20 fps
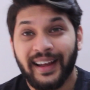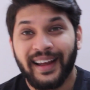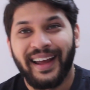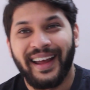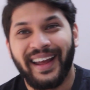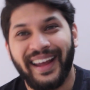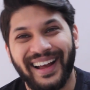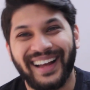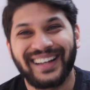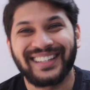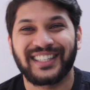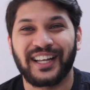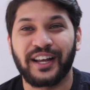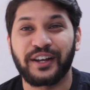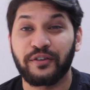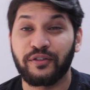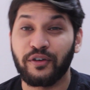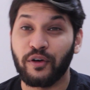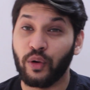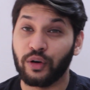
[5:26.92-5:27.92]
Hey guys, thank you
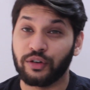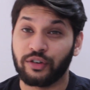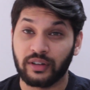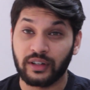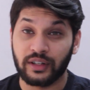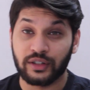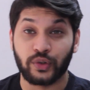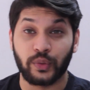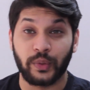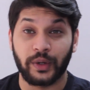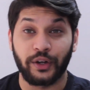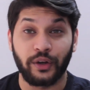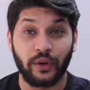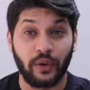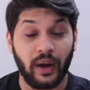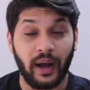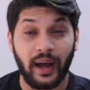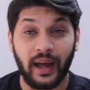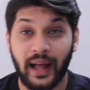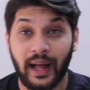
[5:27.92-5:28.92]
for watching this video,
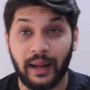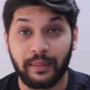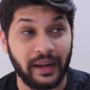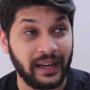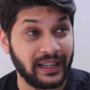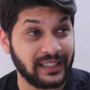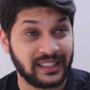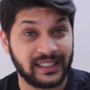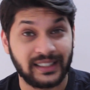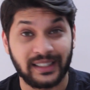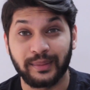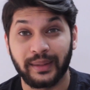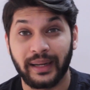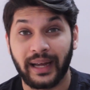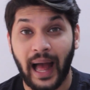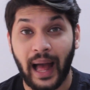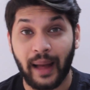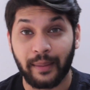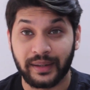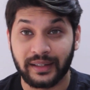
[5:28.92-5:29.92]
and I'm extremely
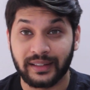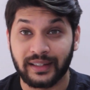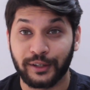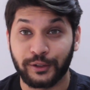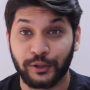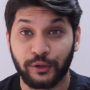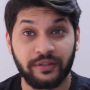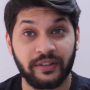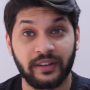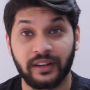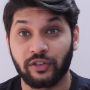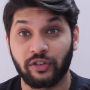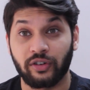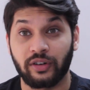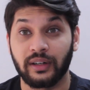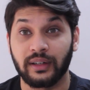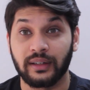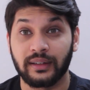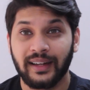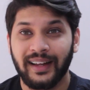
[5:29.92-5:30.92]
happy that you finished it.